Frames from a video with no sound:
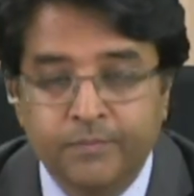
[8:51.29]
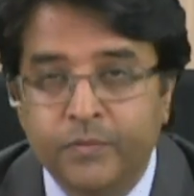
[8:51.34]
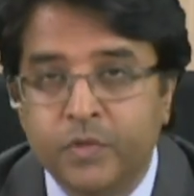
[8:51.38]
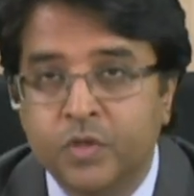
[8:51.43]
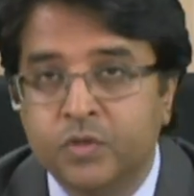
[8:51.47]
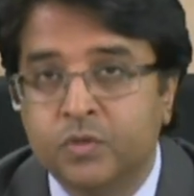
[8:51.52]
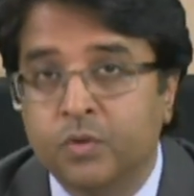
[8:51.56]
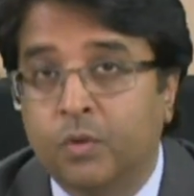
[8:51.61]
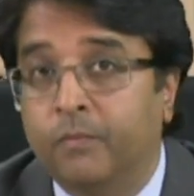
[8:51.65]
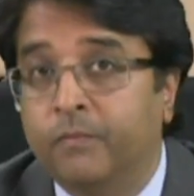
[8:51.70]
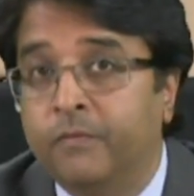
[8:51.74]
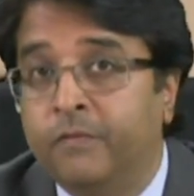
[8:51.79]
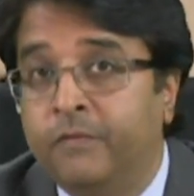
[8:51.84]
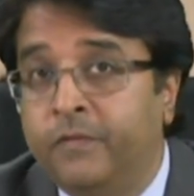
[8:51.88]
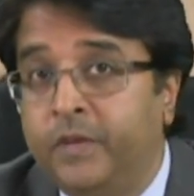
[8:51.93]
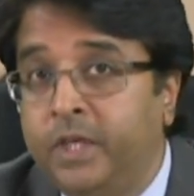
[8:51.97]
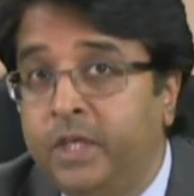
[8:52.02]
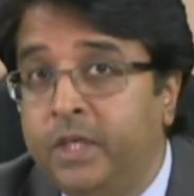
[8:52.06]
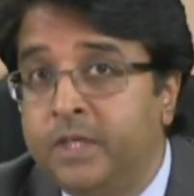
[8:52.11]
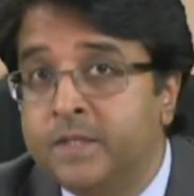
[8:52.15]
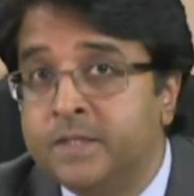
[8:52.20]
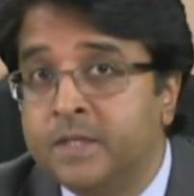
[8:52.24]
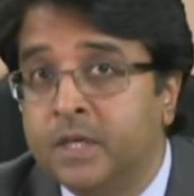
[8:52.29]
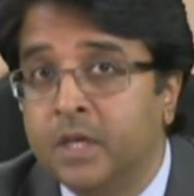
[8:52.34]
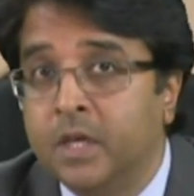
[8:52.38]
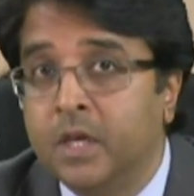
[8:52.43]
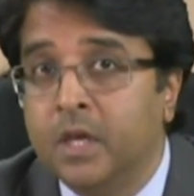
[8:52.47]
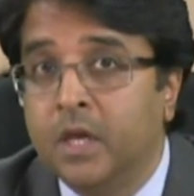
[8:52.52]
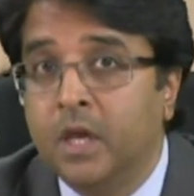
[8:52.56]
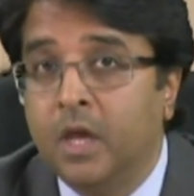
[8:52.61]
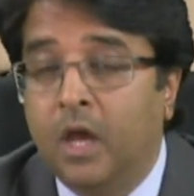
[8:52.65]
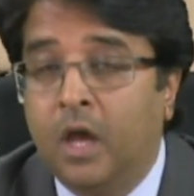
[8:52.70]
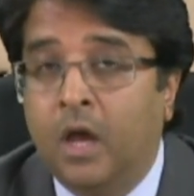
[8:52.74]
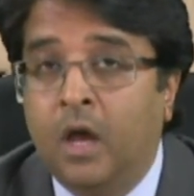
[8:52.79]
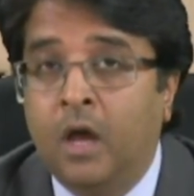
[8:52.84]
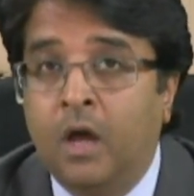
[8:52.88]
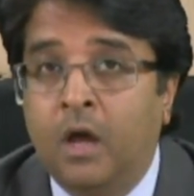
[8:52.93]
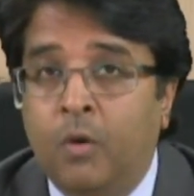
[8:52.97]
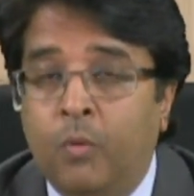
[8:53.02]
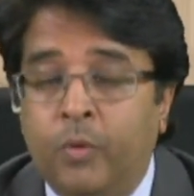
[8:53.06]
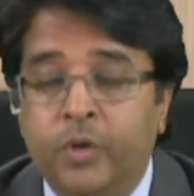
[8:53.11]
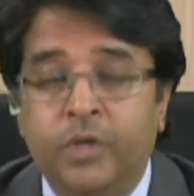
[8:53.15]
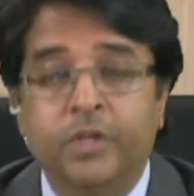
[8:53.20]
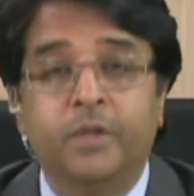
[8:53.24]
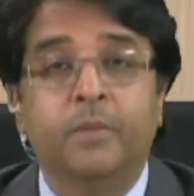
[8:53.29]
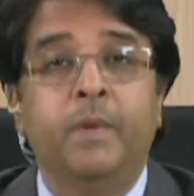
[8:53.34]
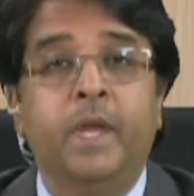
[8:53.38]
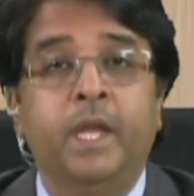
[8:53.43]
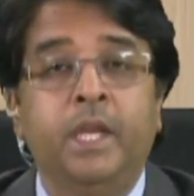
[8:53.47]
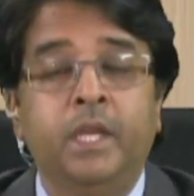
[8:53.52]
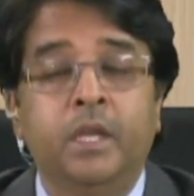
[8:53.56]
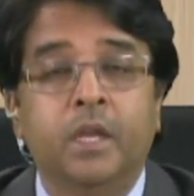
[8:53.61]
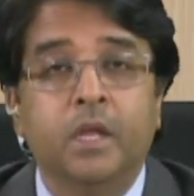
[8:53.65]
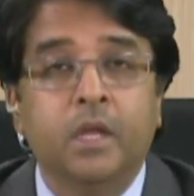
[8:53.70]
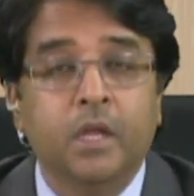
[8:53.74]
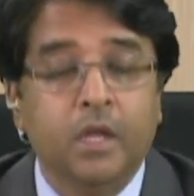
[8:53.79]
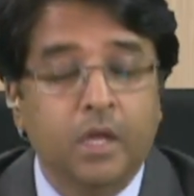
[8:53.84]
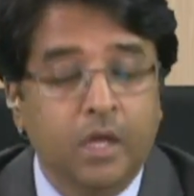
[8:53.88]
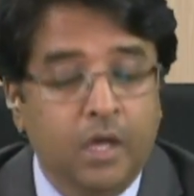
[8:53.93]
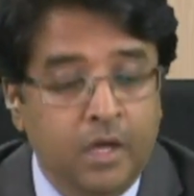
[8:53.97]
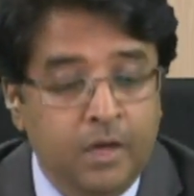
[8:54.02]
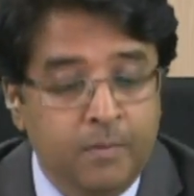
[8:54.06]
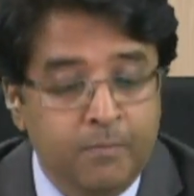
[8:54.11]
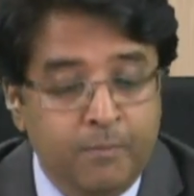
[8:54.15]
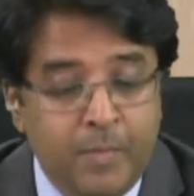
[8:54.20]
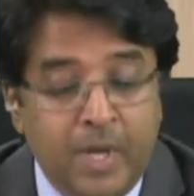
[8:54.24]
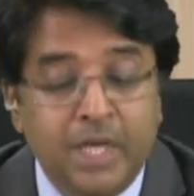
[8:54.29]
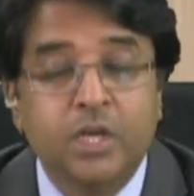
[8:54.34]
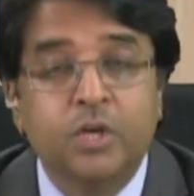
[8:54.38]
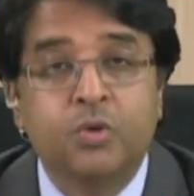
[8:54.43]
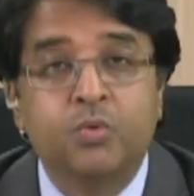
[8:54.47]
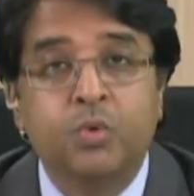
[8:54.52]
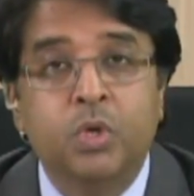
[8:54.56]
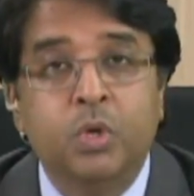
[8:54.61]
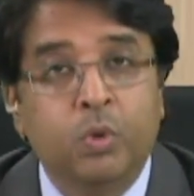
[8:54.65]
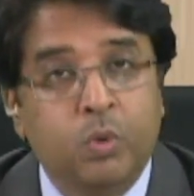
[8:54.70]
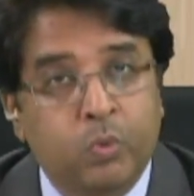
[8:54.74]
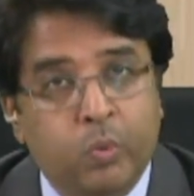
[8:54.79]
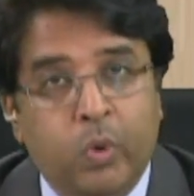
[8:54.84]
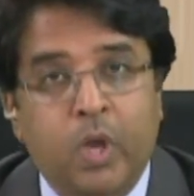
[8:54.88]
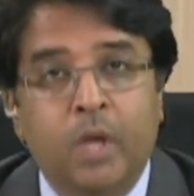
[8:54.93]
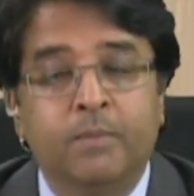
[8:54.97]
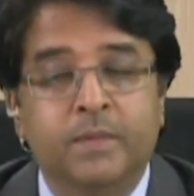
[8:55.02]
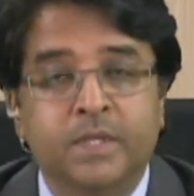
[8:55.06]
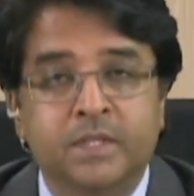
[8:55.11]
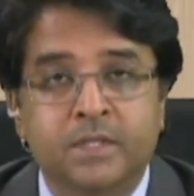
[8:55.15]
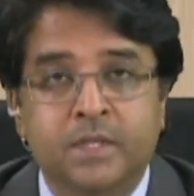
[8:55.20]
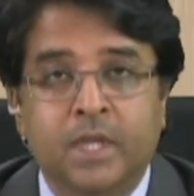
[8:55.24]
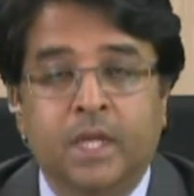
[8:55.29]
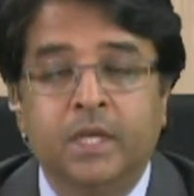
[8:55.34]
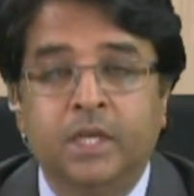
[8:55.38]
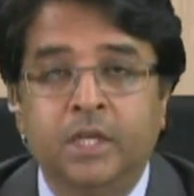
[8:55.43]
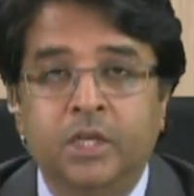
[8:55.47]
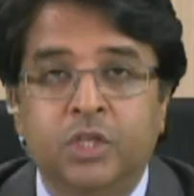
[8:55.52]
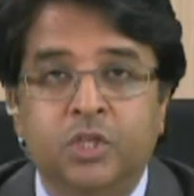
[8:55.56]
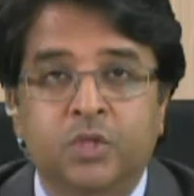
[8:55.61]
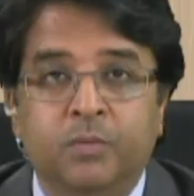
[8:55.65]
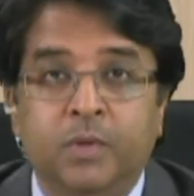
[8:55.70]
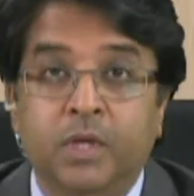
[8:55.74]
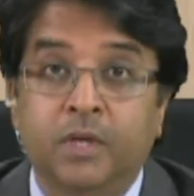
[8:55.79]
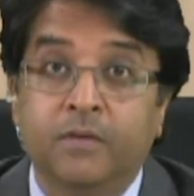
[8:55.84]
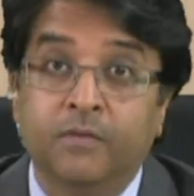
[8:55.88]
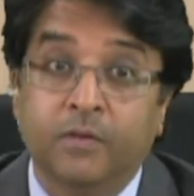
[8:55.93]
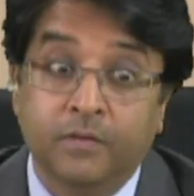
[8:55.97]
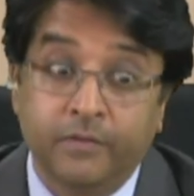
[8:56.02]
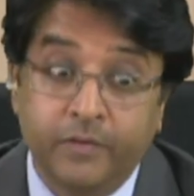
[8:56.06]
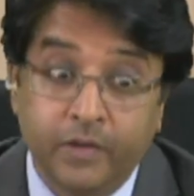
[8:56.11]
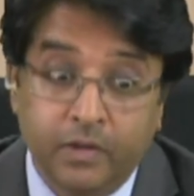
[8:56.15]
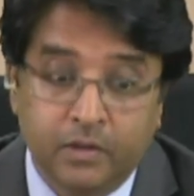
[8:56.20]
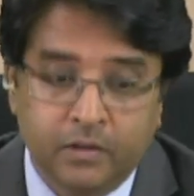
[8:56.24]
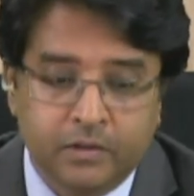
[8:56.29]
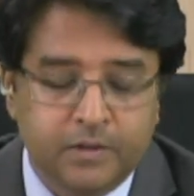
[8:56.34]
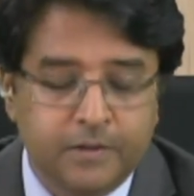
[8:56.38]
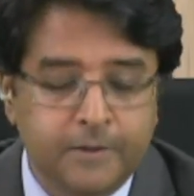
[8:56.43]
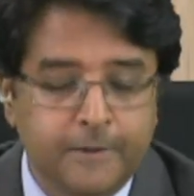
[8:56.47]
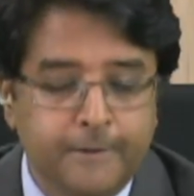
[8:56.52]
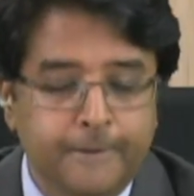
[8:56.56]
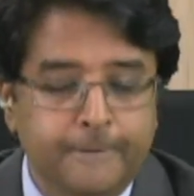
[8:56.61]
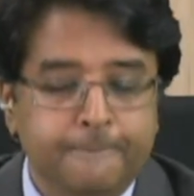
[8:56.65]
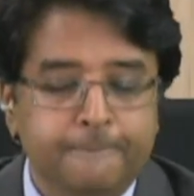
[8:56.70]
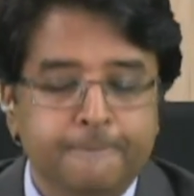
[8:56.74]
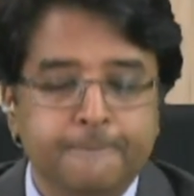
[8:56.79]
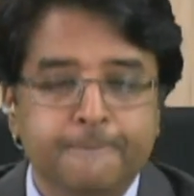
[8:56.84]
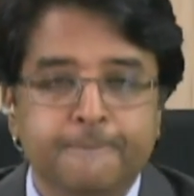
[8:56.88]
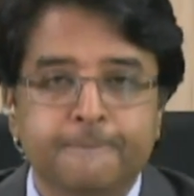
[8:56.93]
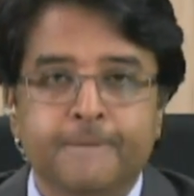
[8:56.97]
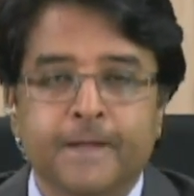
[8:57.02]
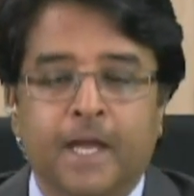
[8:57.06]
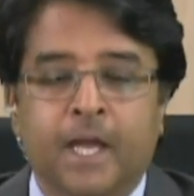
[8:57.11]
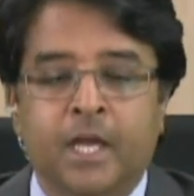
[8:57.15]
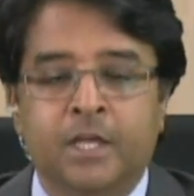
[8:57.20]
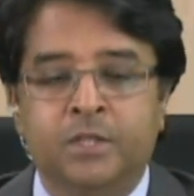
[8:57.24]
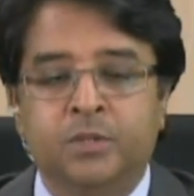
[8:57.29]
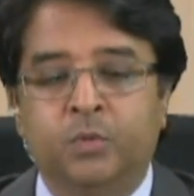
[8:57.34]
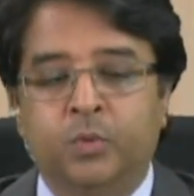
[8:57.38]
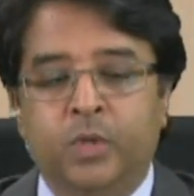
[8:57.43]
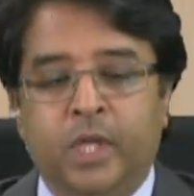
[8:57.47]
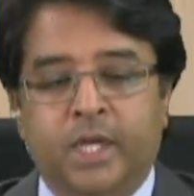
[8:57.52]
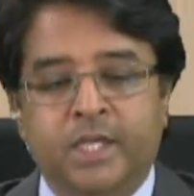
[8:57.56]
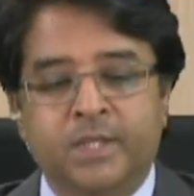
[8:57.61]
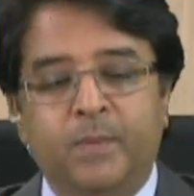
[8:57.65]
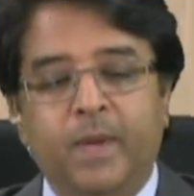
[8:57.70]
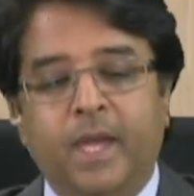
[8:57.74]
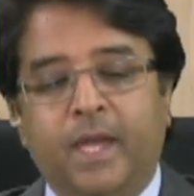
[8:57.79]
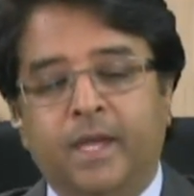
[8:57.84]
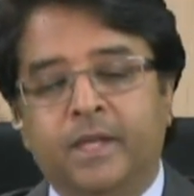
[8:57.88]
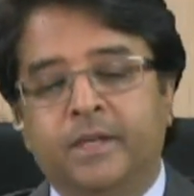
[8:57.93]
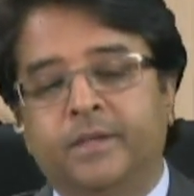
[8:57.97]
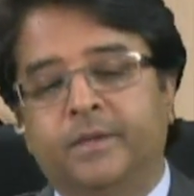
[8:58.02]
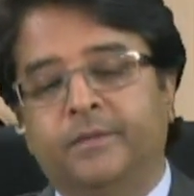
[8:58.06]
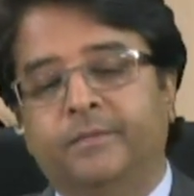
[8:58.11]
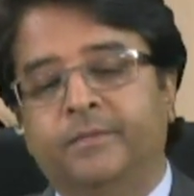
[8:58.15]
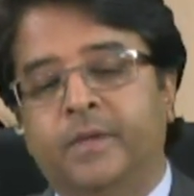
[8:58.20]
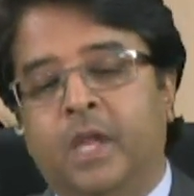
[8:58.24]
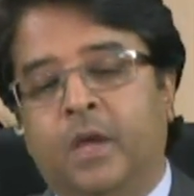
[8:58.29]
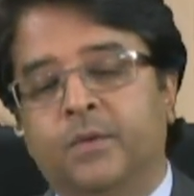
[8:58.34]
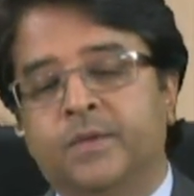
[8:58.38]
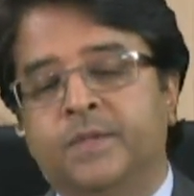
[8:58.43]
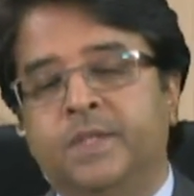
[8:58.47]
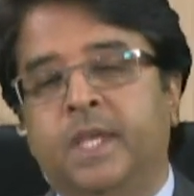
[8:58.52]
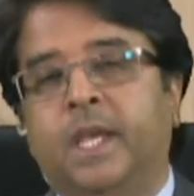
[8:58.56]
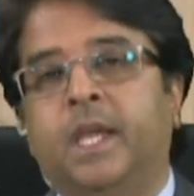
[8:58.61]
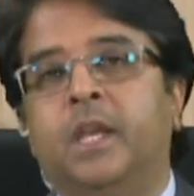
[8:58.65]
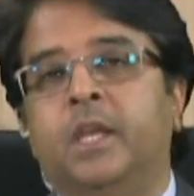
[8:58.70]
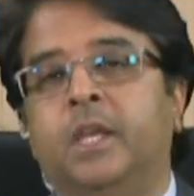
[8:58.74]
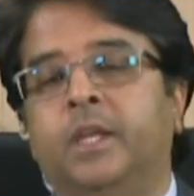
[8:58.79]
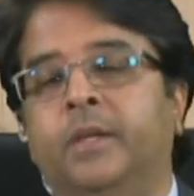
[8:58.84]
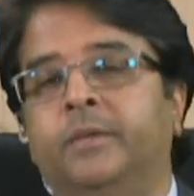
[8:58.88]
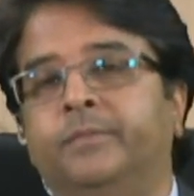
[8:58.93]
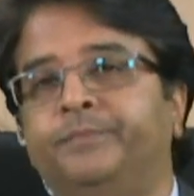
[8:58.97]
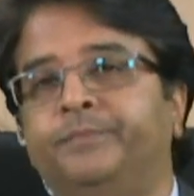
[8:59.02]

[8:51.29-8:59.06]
So fees are one of the main mandatory requirements that need to be fulfilled, as you would expect. Now, secondly,